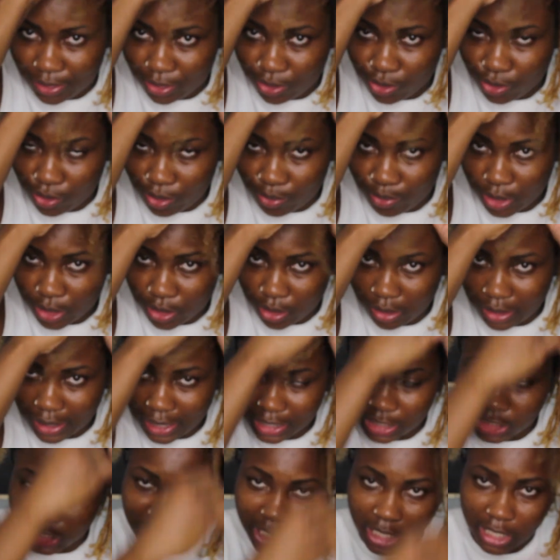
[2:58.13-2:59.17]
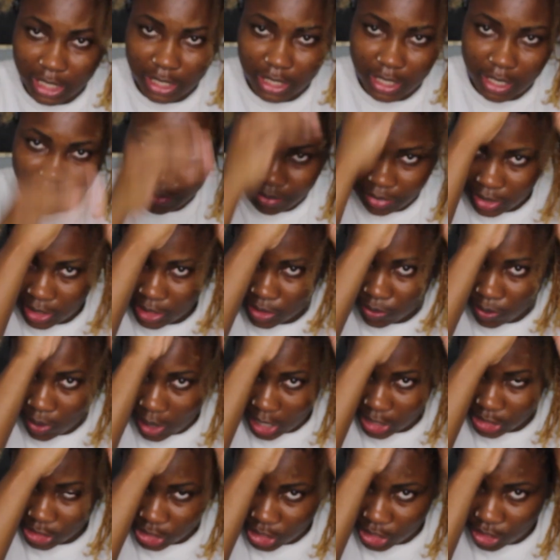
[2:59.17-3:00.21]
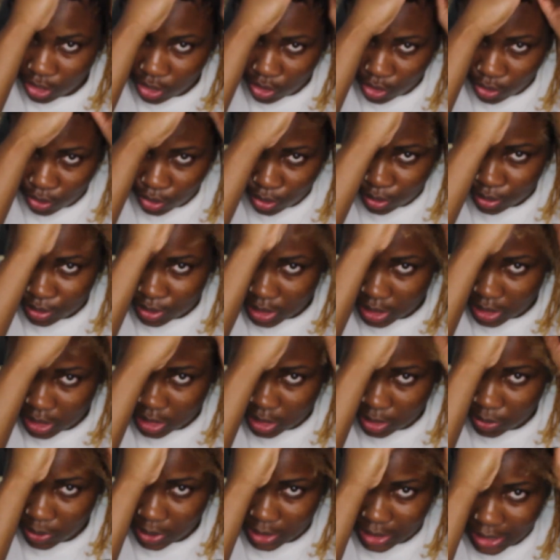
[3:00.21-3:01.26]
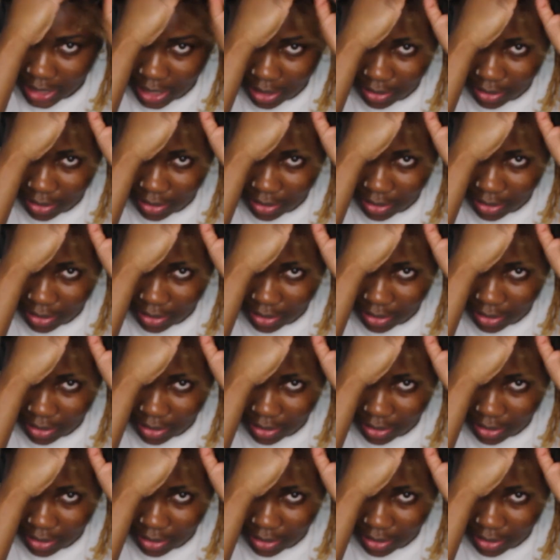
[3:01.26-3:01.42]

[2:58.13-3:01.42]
Putting all that gel in there from these wash and goes and these twist